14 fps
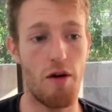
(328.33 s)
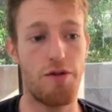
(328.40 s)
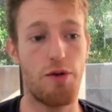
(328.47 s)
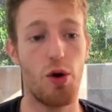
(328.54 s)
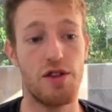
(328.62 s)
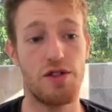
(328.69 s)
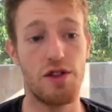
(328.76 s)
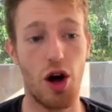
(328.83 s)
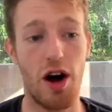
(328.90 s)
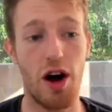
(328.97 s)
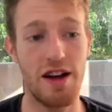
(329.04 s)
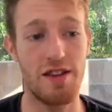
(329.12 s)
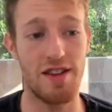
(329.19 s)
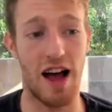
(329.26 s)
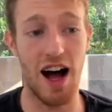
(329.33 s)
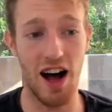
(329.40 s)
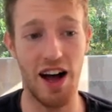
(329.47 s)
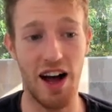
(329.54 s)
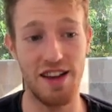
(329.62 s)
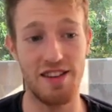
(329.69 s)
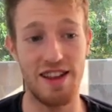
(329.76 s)
for as long as
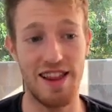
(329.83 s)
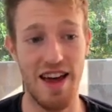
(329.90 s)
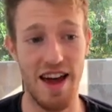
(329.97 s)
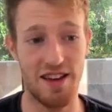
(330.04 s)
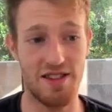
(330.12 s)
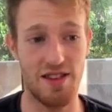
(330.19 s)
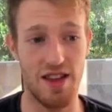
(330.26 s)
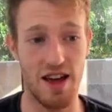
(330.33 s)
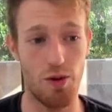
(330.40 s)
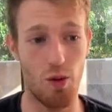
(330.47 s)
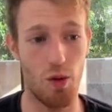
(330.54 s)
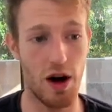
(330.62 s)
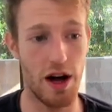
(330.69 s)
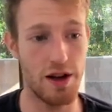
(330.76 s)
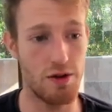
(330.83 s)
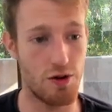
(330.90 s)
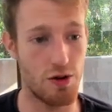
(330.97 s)
I is less than 1,